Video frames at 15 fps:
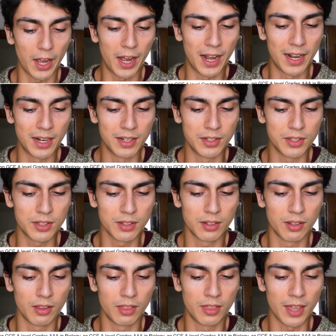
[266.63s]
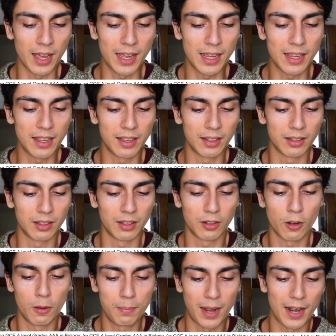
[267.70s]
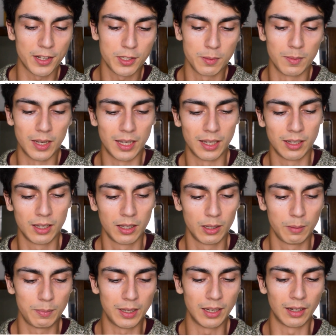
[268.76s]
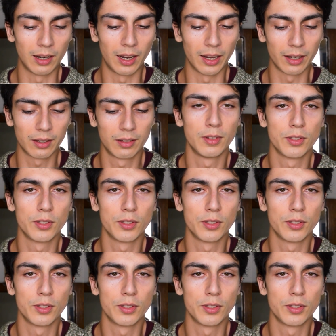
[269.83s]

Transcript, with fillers: And they got back to me being like,